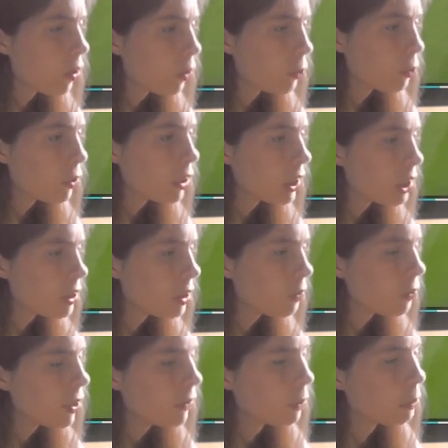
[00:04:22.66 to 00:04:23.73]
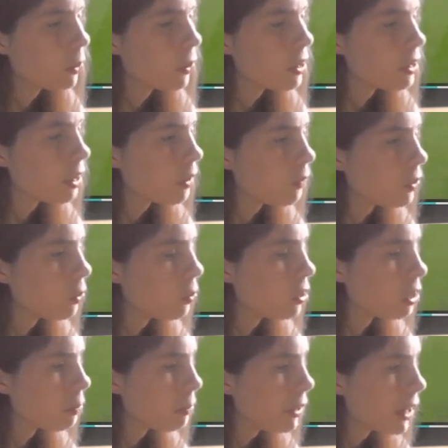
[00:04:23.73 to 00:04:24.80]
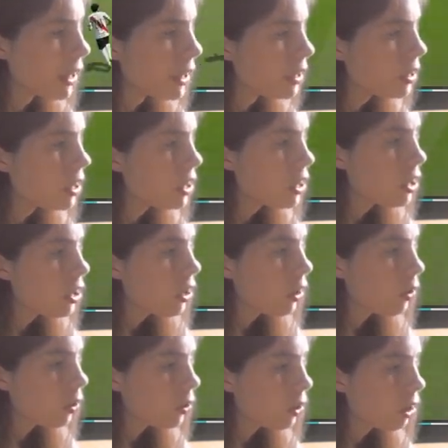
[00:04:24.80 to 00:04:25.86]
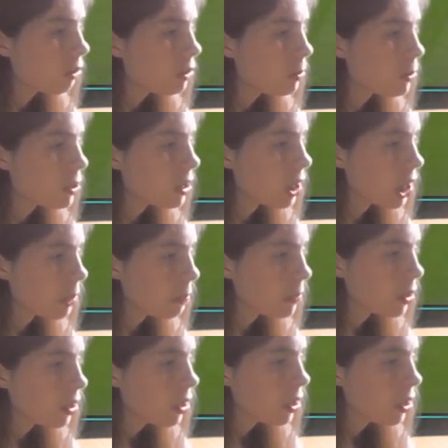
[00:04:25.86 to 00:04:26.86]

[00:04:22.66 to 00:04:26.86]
or 300 FIFA points if you want to play on Ultimate Team.